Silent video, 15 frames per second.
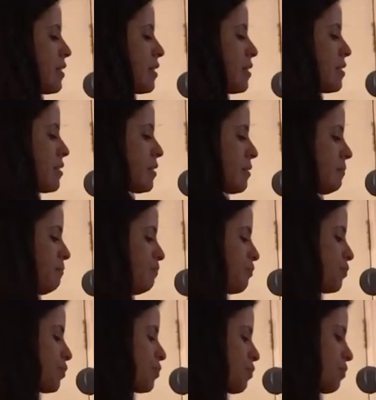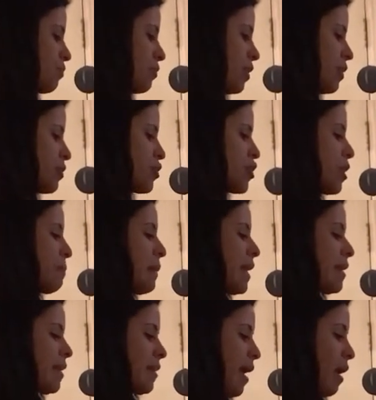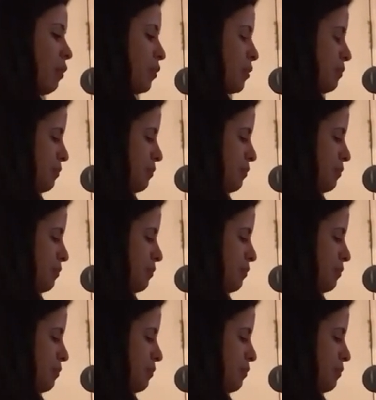is She Made It Out.